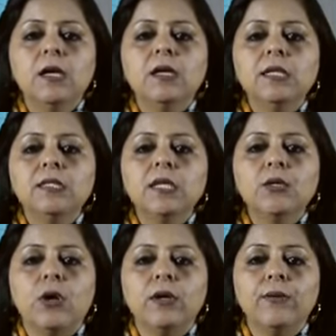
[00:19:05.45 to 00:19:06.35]
listed
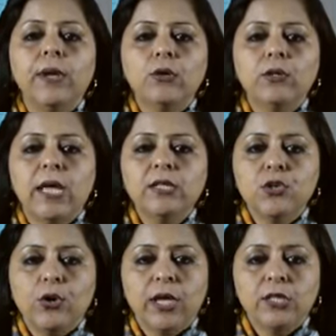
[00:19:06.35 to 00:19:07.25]
on a recognized
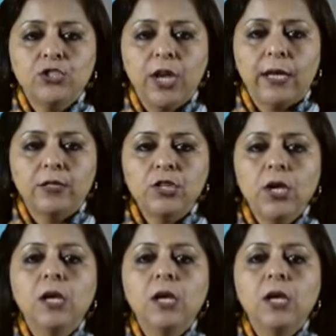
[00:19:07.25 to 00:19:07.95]
stock exchange